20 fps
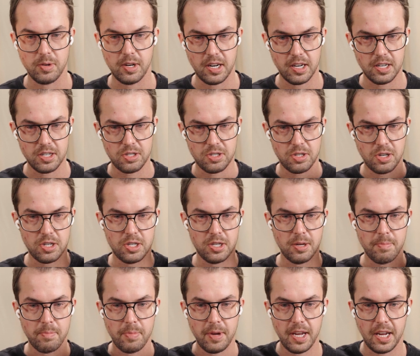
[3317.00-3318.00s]
where there is such a
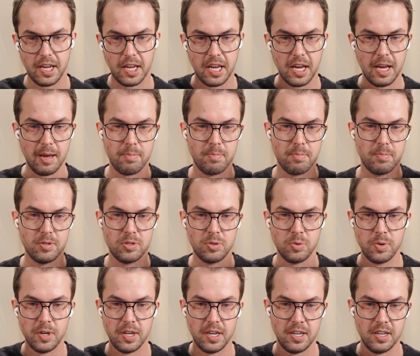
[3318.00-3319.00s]
big gap
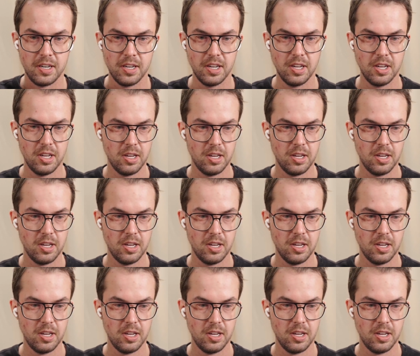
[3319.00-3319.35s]
between